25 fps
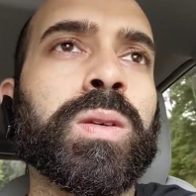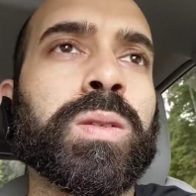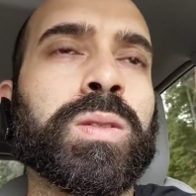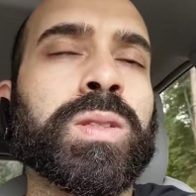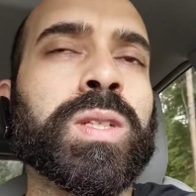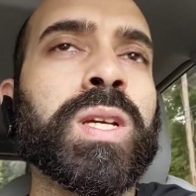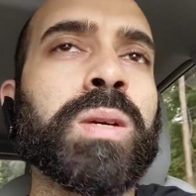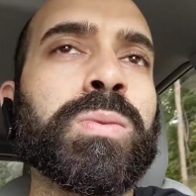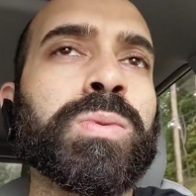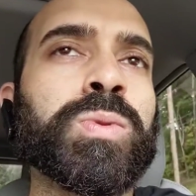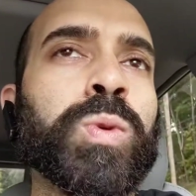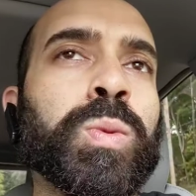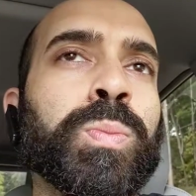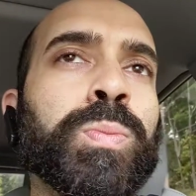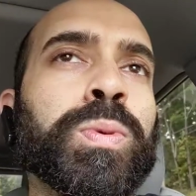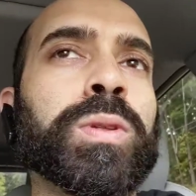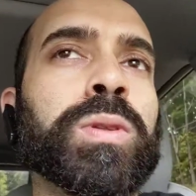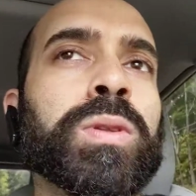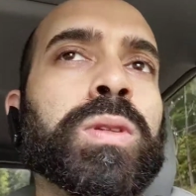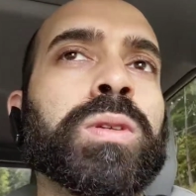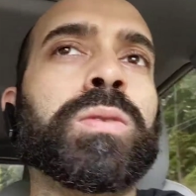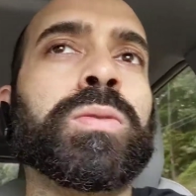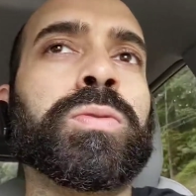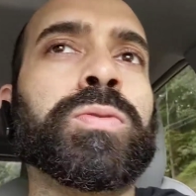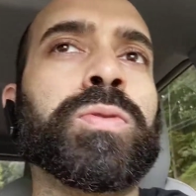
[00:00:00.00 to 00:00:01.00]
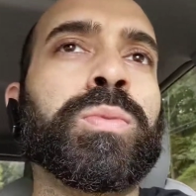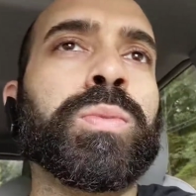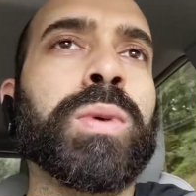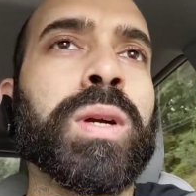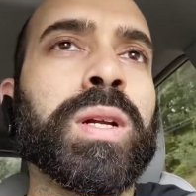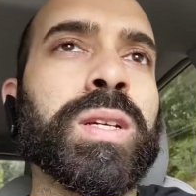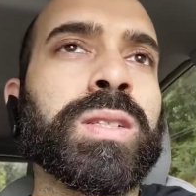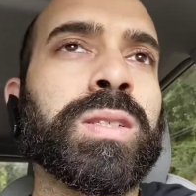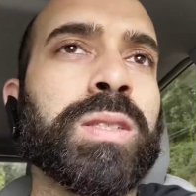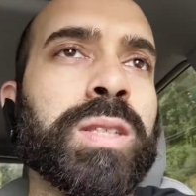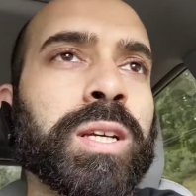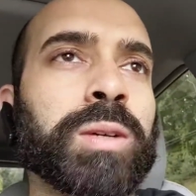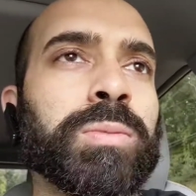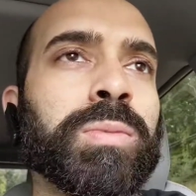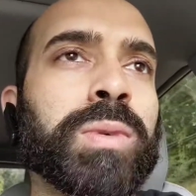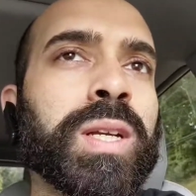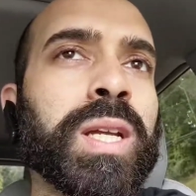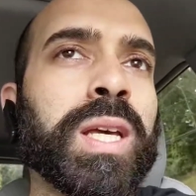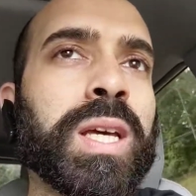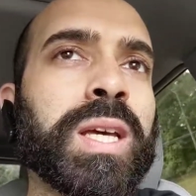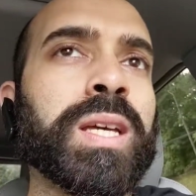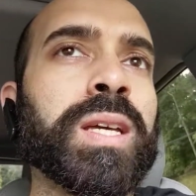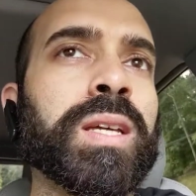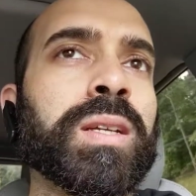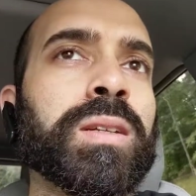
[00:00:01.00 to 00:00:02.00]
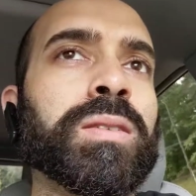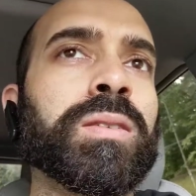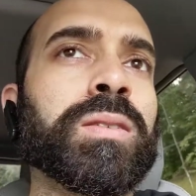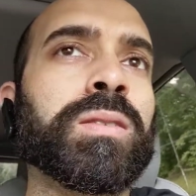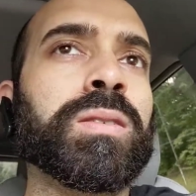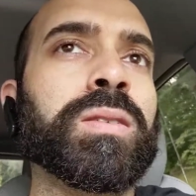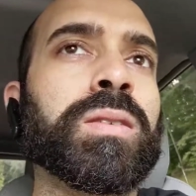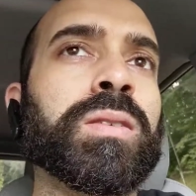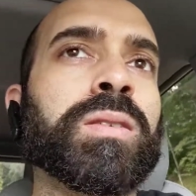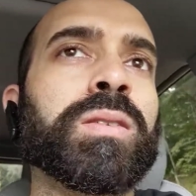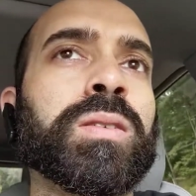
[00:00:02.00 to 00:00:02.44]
teams will put their fumonia segment in